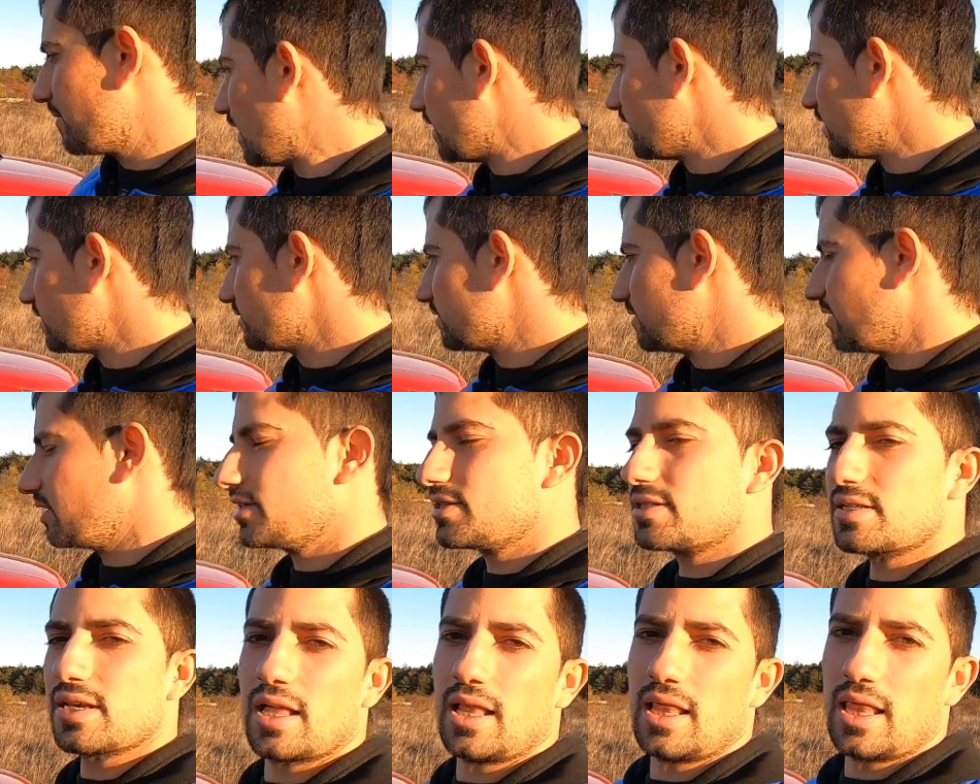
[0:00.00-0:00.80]
Other
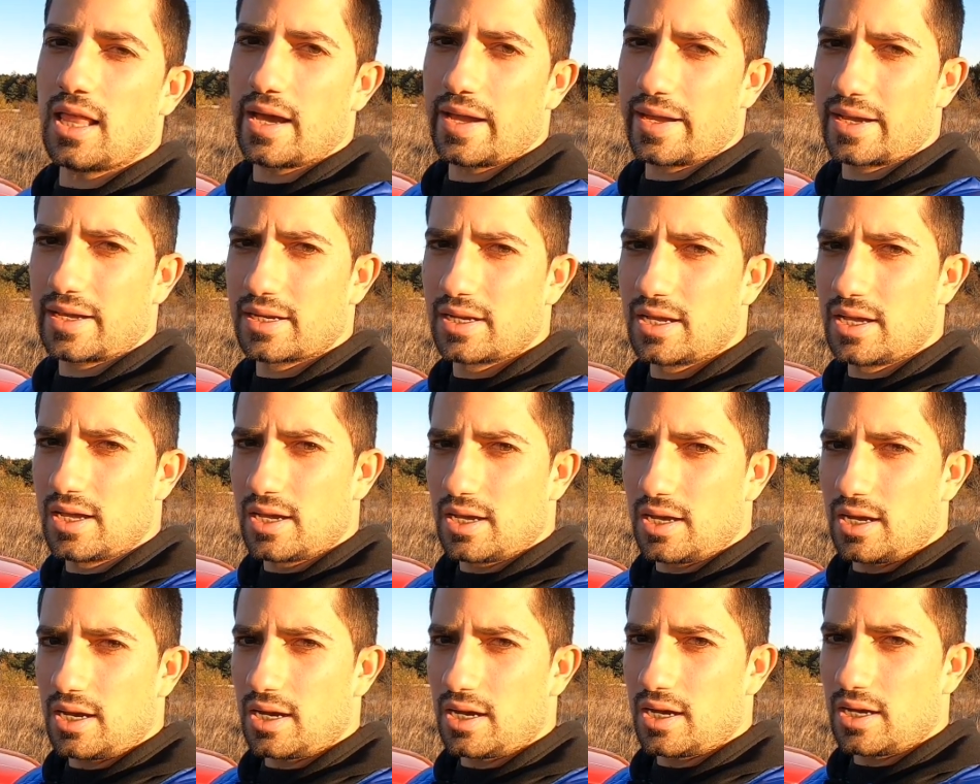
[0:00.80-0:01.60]
things I like
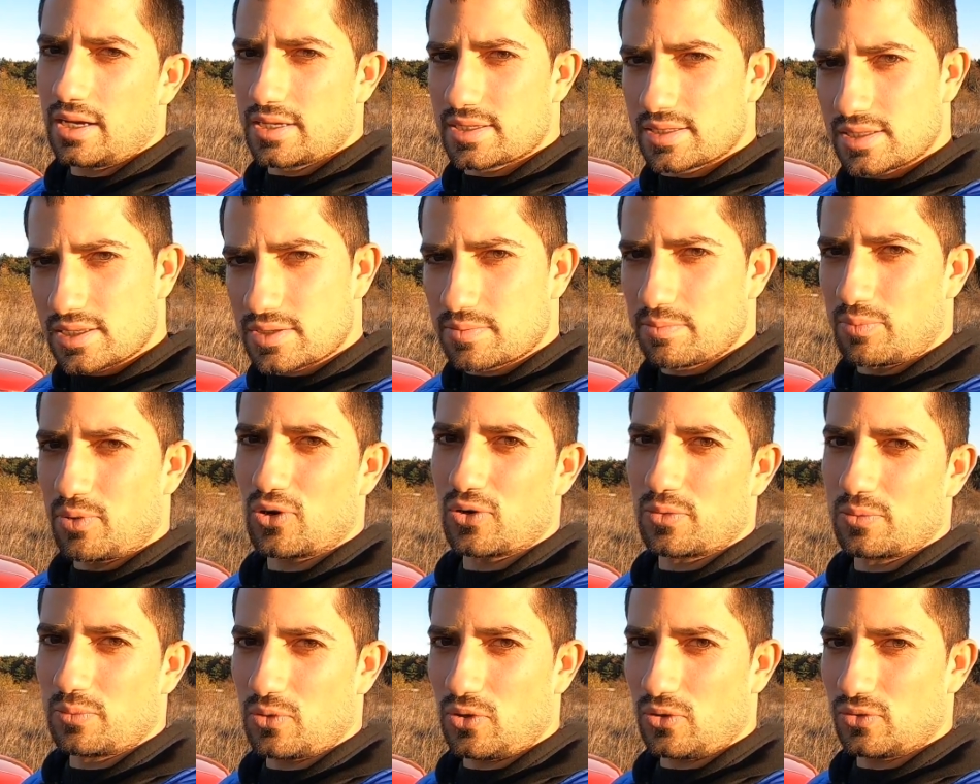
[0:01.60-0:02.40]
is the
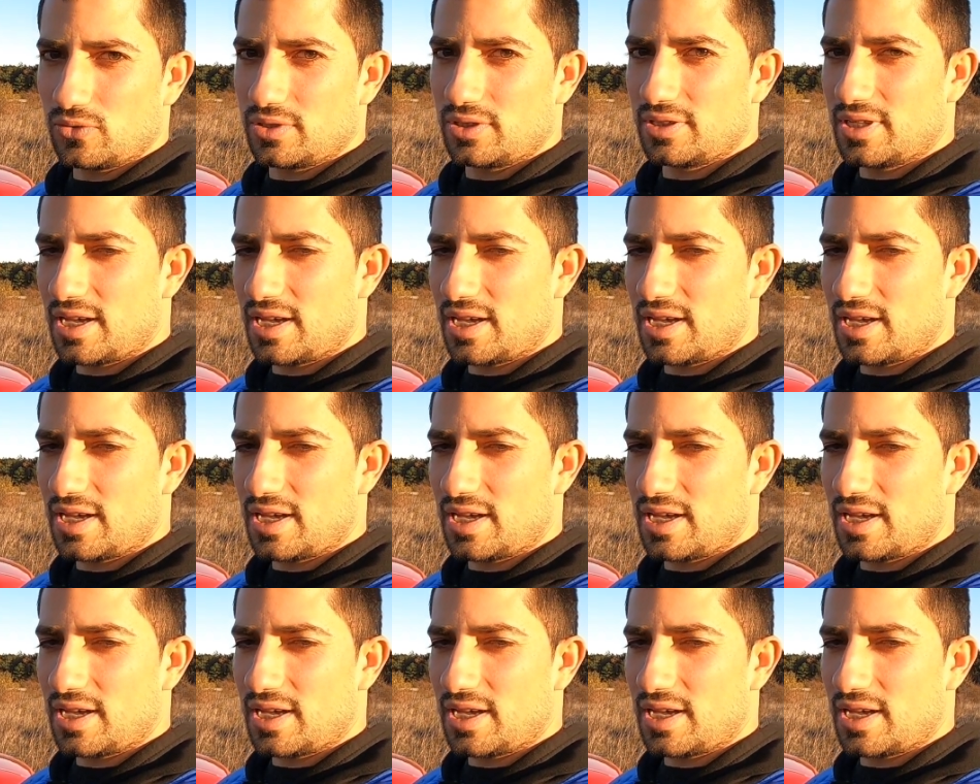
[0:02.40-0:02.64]
sport mode.